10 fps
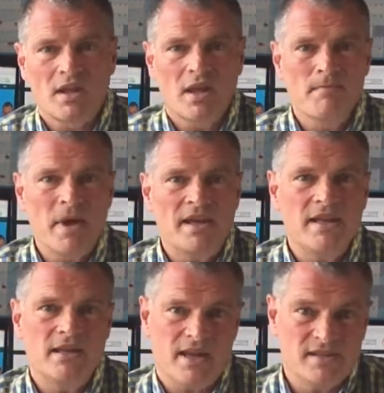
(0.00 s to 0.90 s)
In
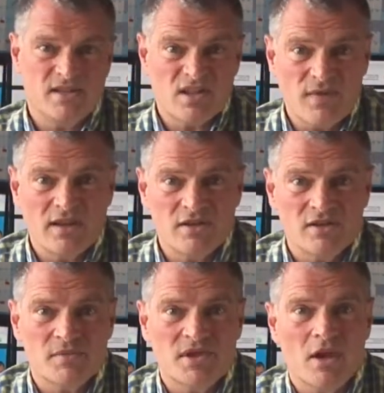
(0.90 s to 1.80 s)
many cases, the vendors
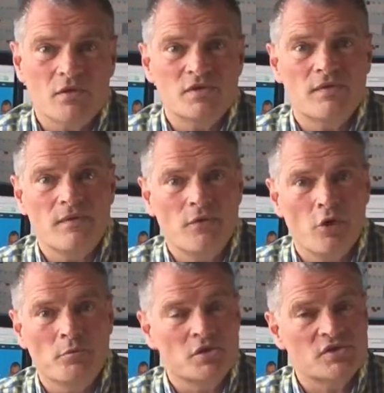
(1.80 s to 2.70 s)
themselves have
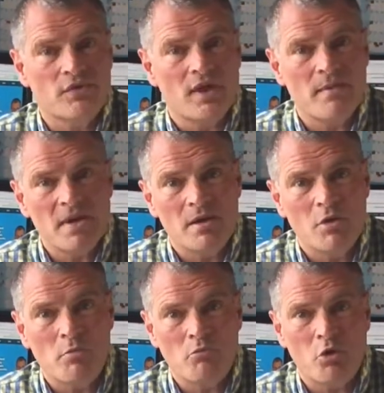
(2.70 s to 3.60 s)
informed us of their minimum